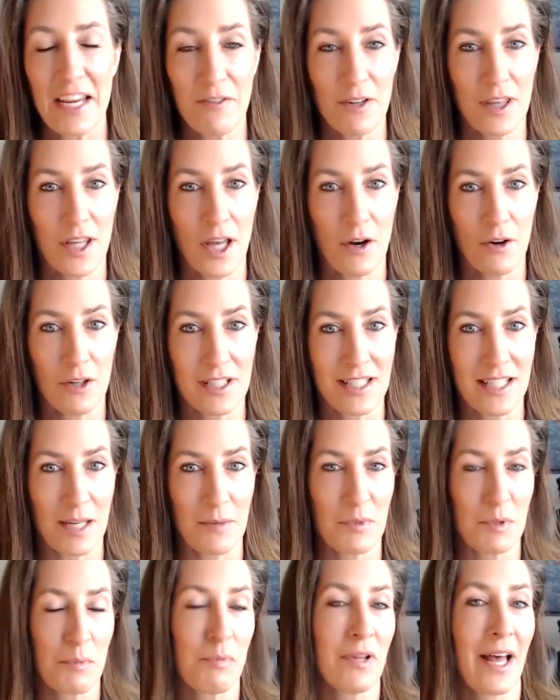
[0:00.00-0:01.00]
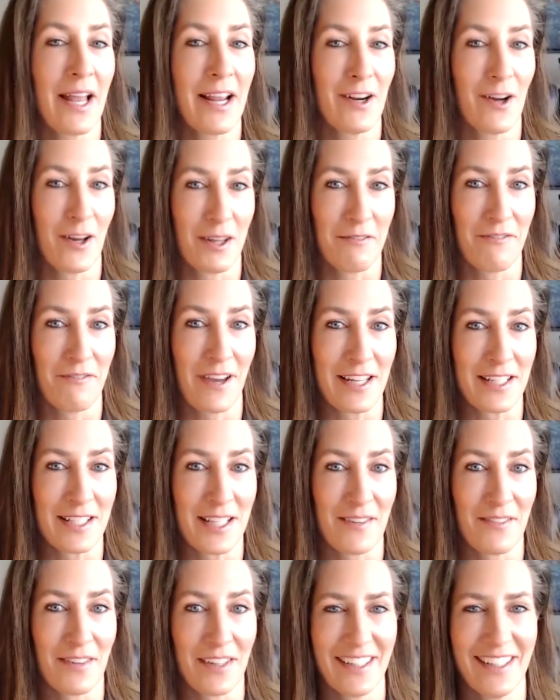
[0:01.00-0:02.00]
even though it seems plain on the face
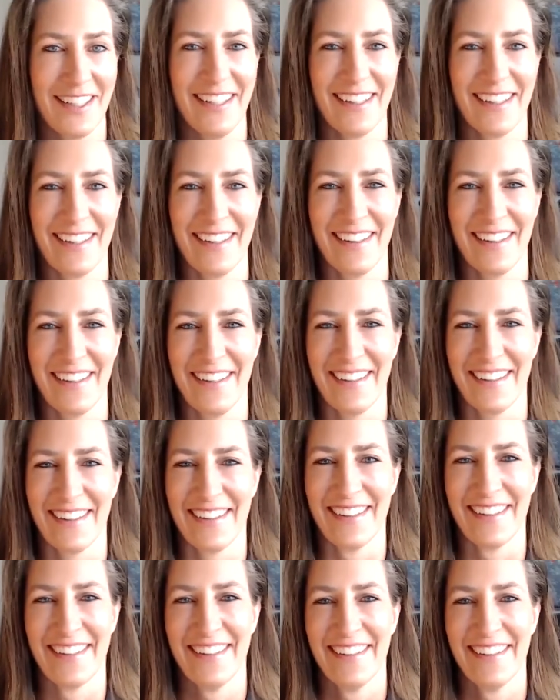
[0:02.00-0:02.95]
of it.